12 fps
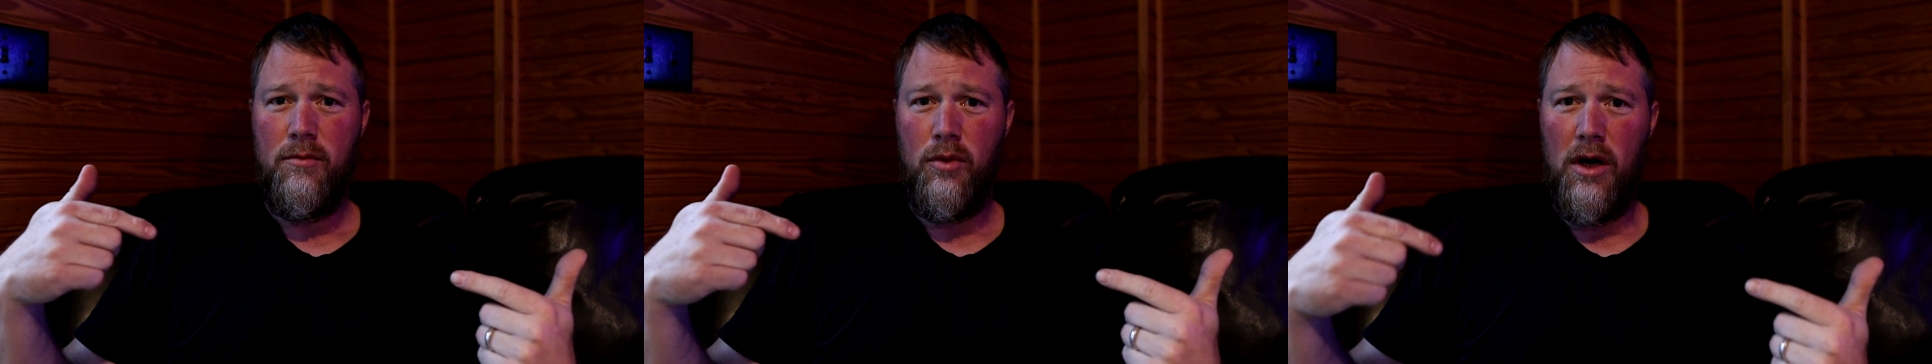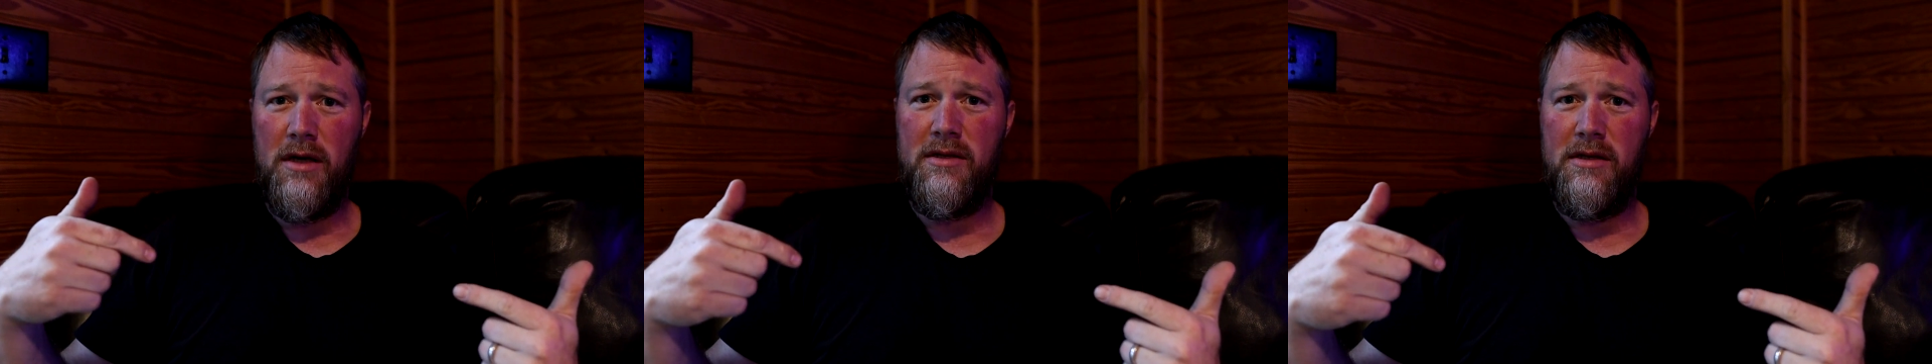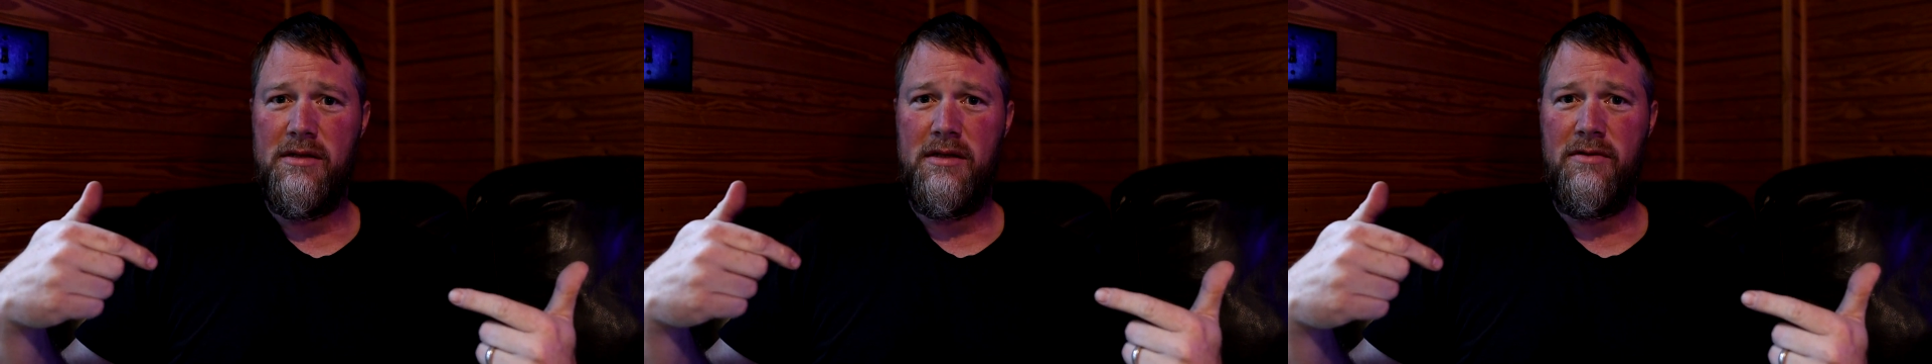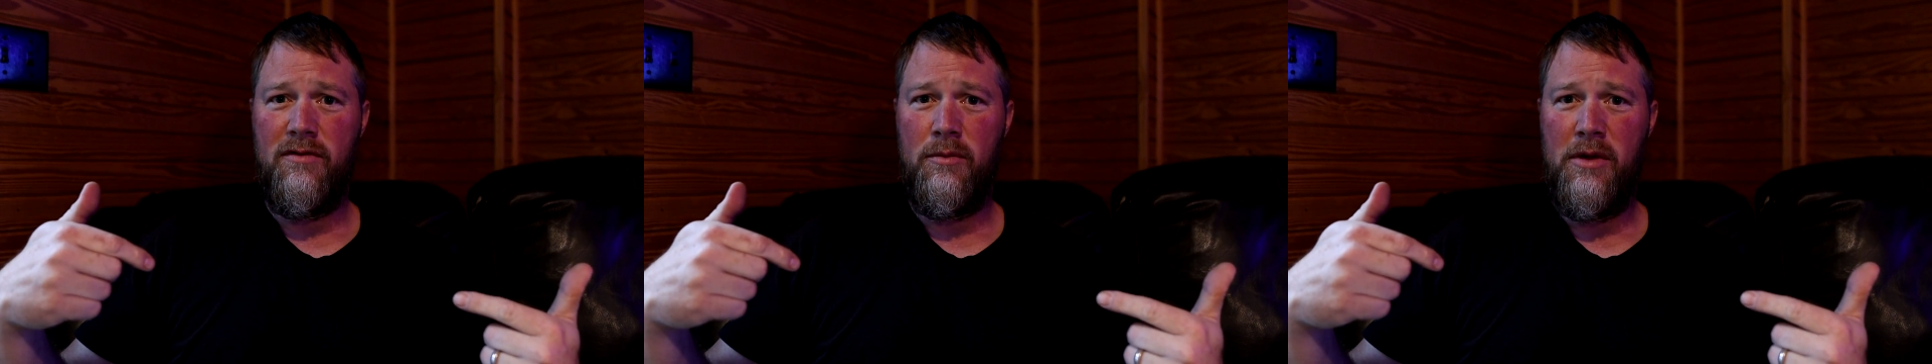process
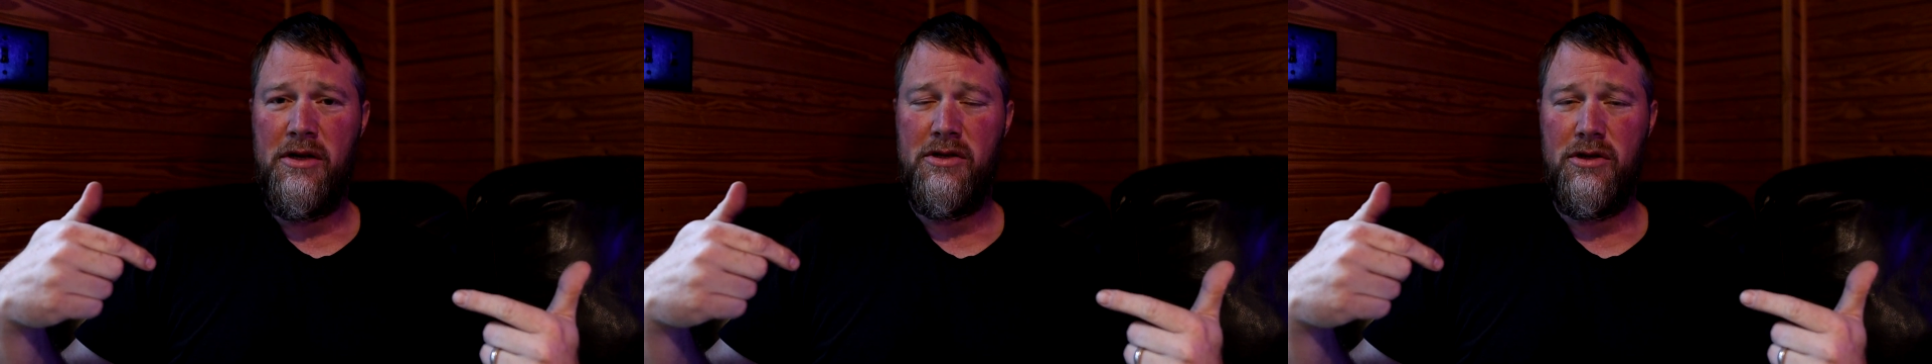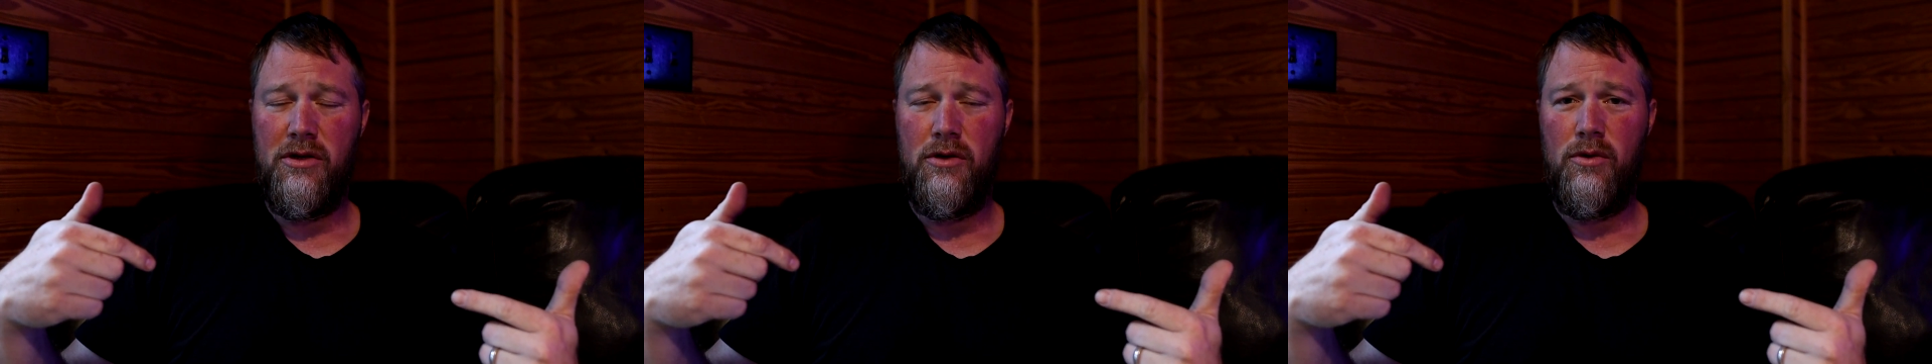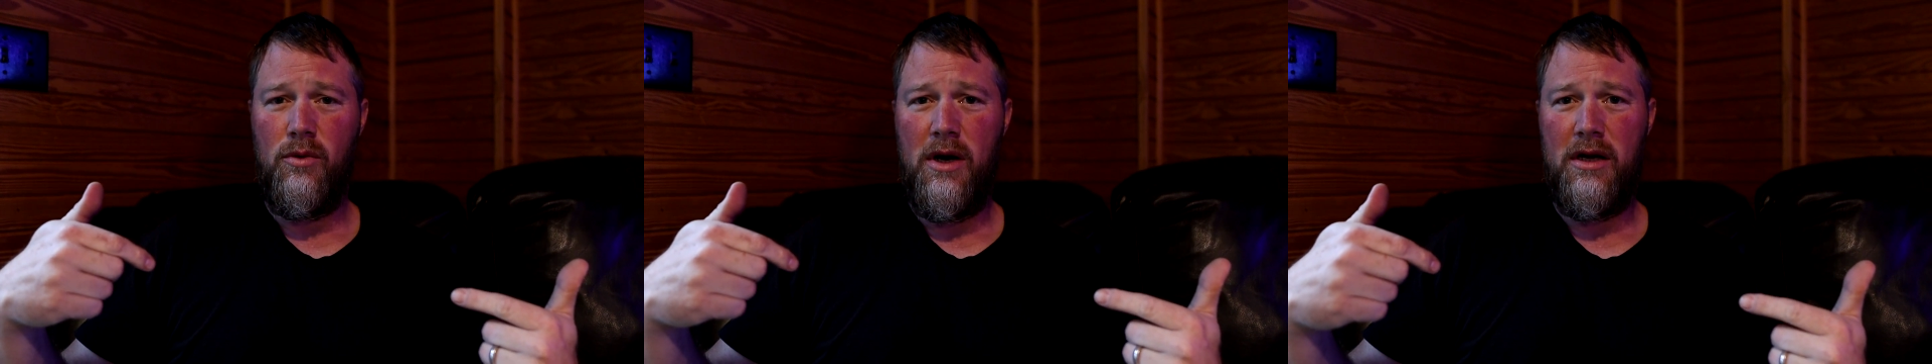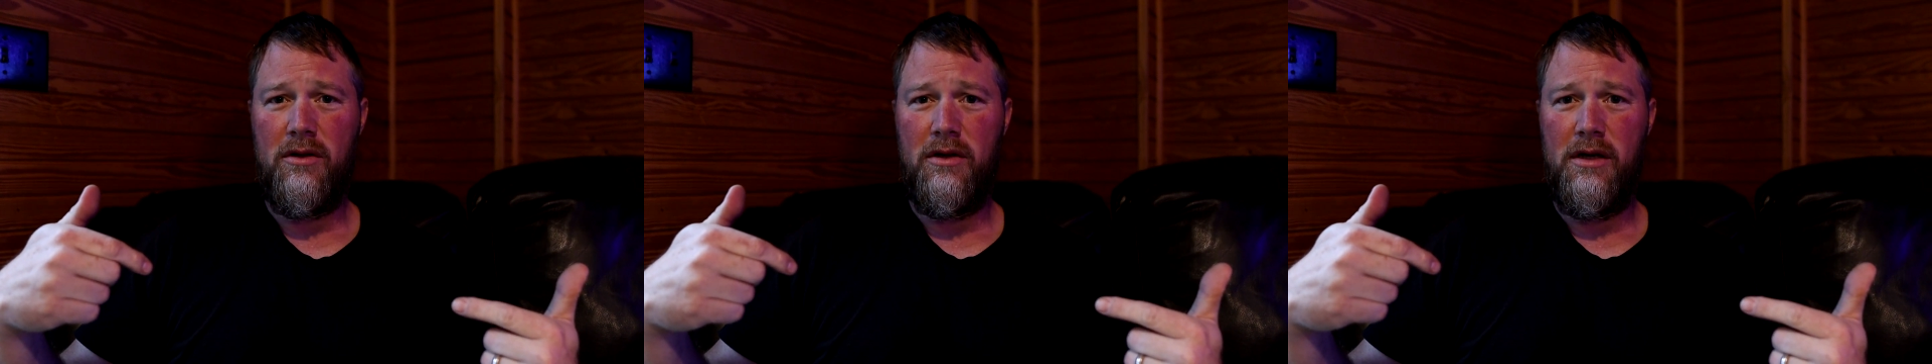information
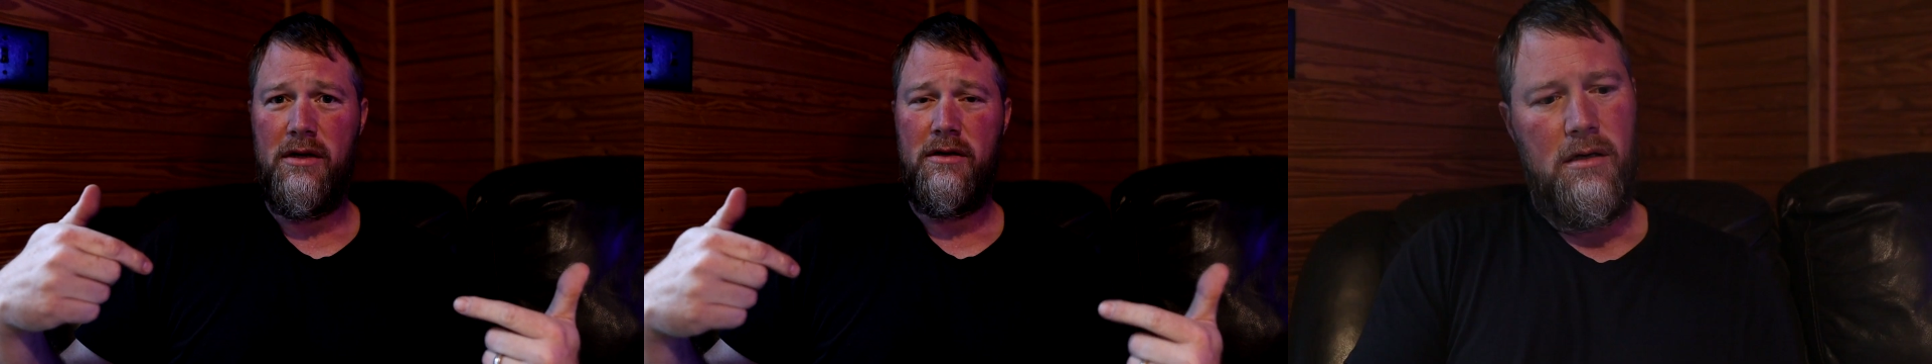correctly.